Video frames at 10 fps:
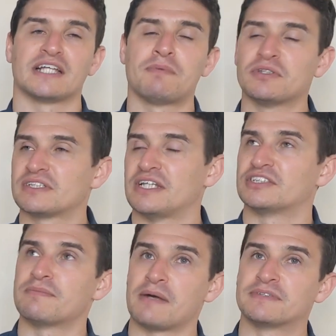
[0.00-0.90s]
I suppose, you know,
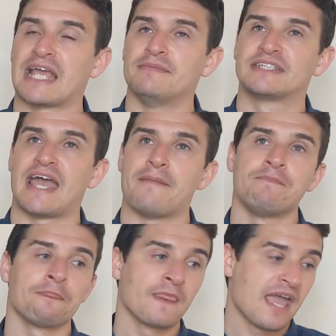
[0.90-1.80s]
sometimes games get
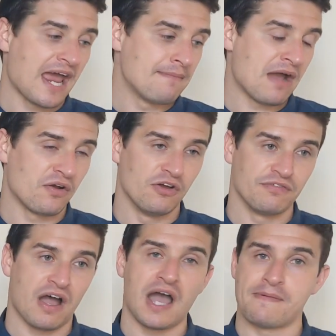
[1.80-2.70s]
an amount
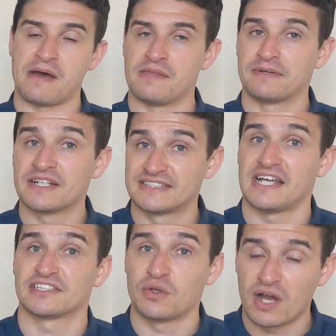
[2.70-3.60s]
of hype about them because
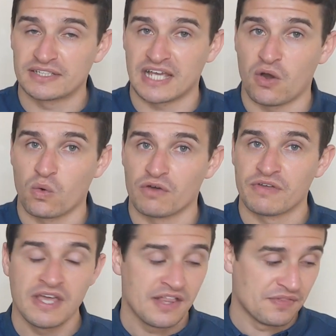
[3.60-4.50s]
they are so hard to get hold
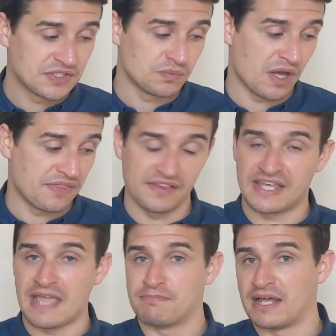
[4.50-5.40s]
of. This one, I think the
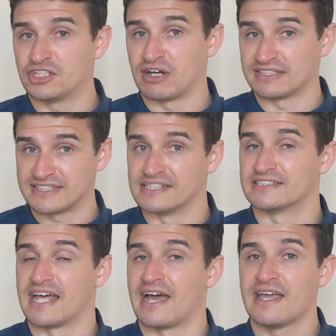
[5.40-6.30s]
gameplay
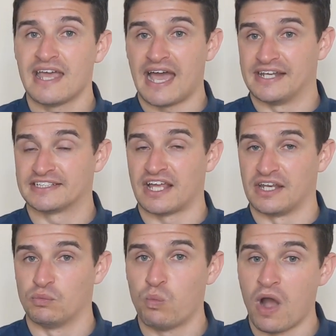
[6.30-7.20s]
transcends that, and it's
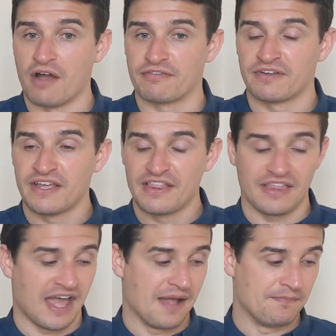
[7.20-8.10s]
certainly worth
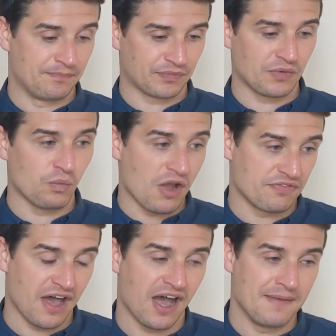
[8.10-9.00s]

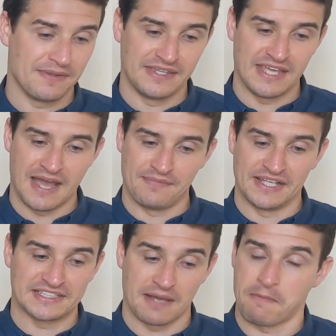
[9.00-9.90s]
the hype and the
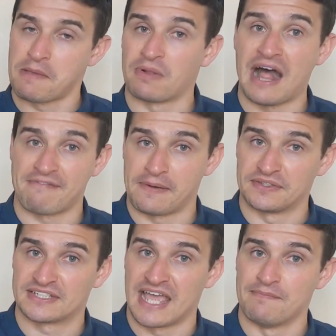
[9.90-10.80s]
excitement people have
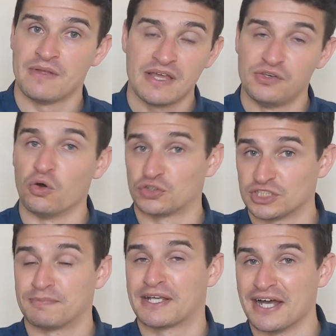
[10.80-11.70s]
about this game, not
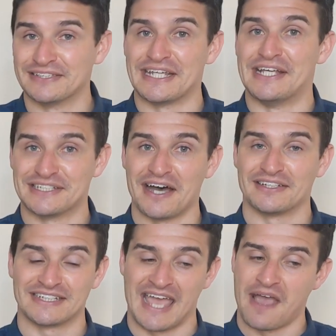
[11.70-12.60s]
just because it is
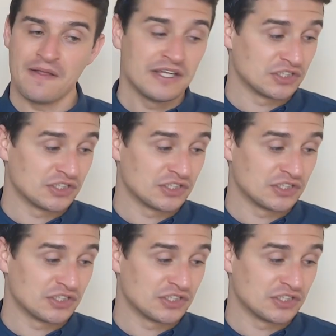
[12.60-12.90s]
hard to get.